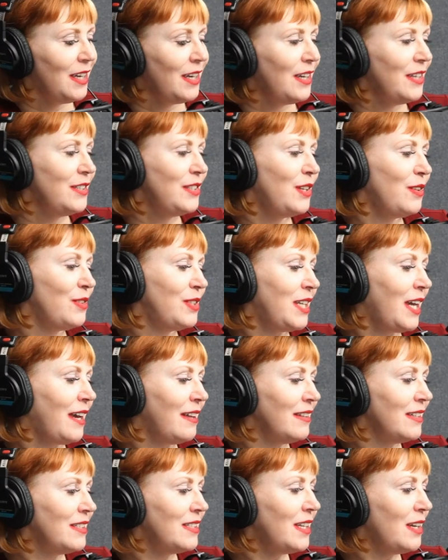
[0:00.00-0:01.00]
So
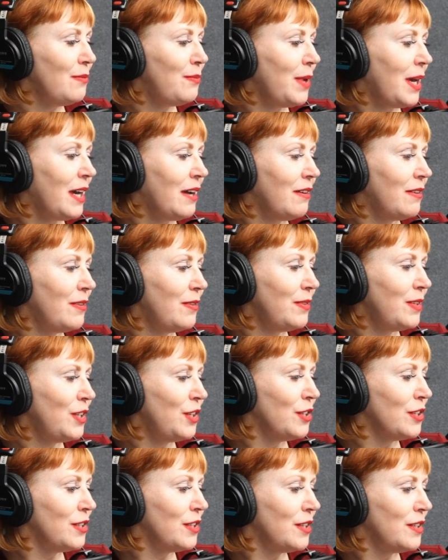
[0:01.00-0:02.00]
tell us about
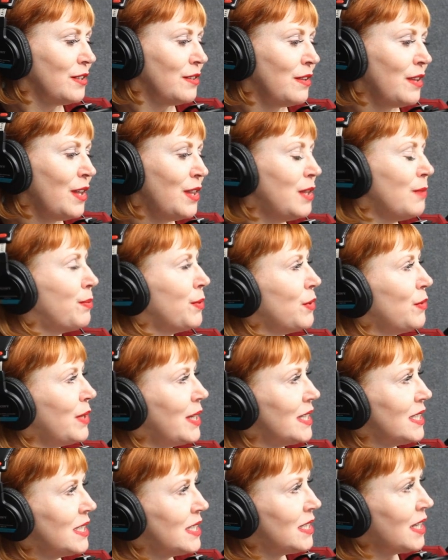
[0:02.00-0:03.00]
the
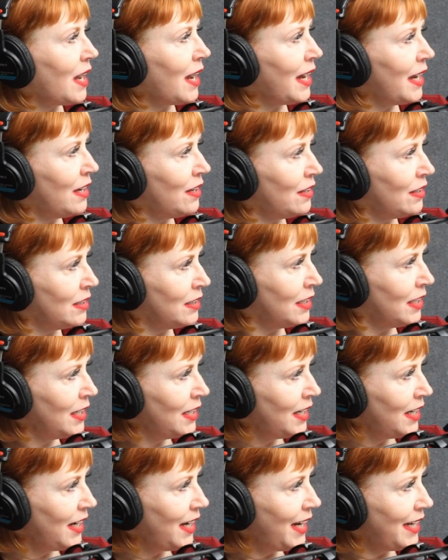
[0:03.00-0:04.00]
brewing style
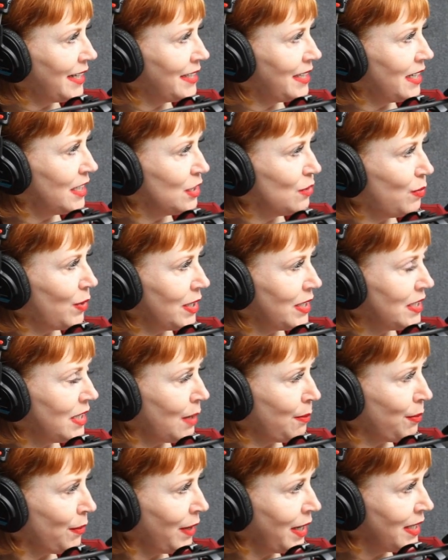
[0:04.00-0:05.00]
and things. What
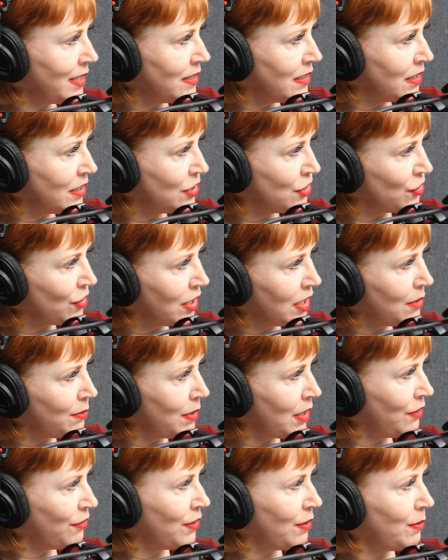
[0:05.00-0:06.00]
separates
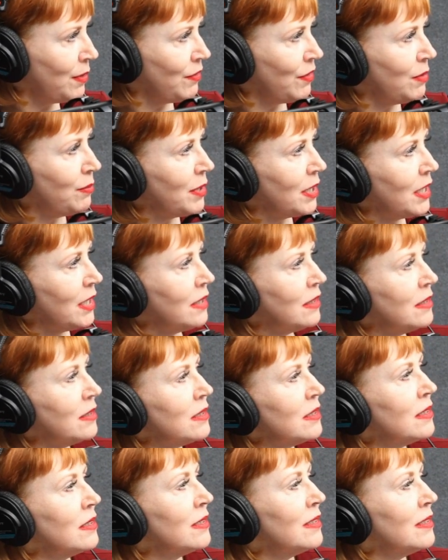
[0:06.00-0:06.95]
Astronomy from everybody else?